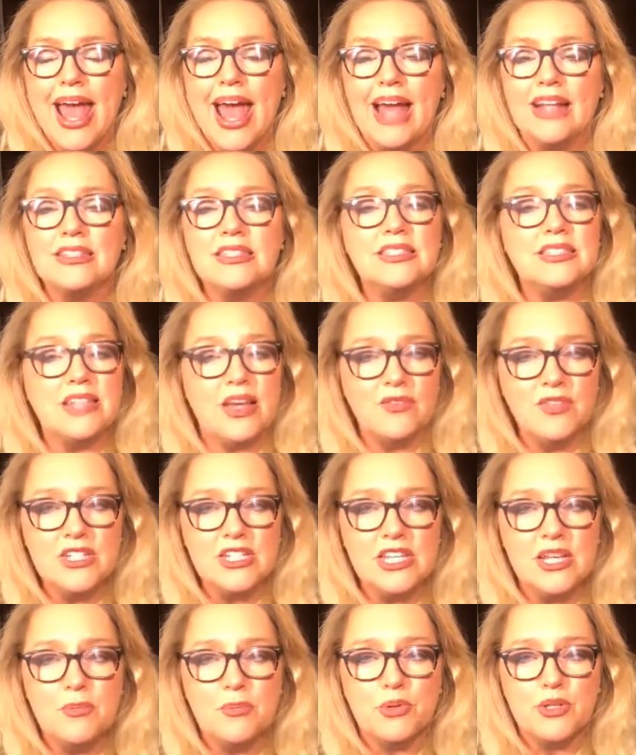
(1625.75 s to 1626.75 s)
And
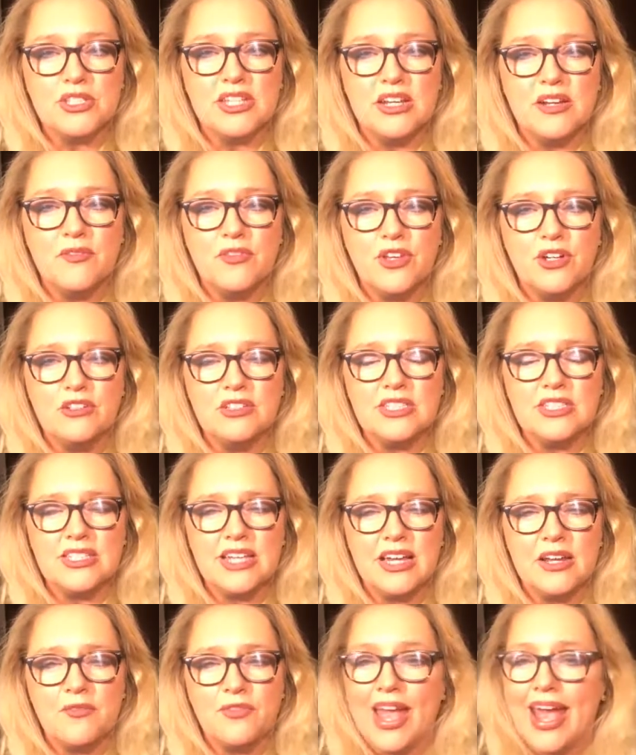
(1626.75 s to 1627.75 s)
17% of those
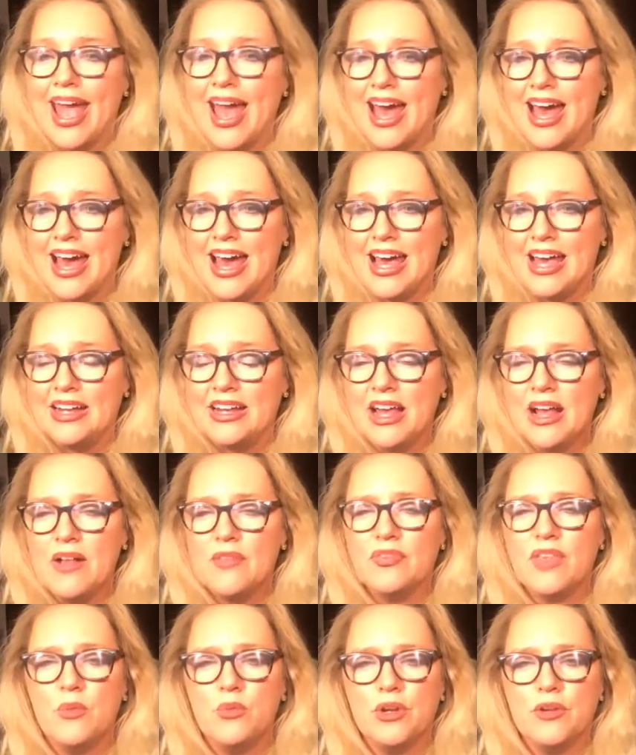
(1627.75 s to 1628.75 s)
said if they had,
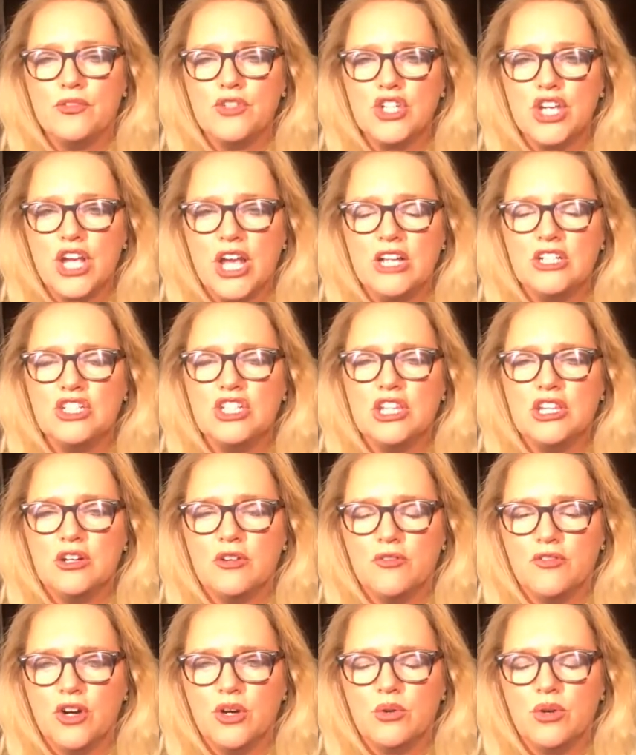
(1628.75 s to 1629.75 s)
they would have changed
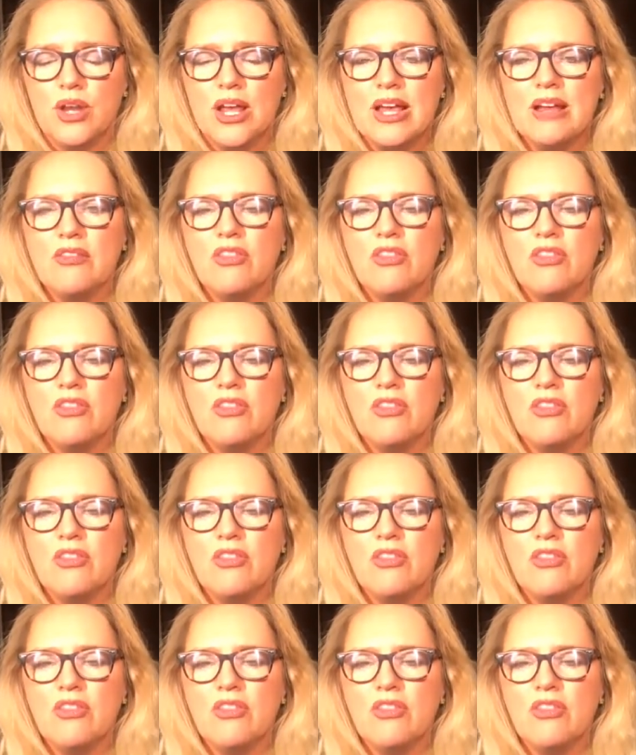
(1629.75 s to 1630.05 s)
their vote.